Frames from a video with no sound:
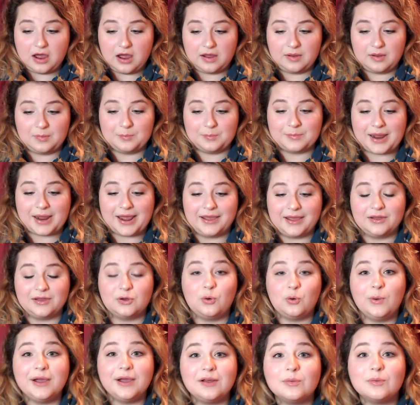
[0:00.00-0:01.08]
my
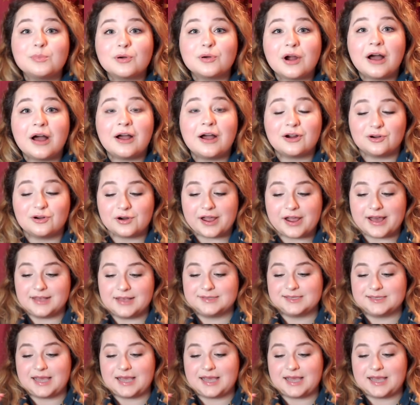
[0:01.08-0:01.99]
quilt progress.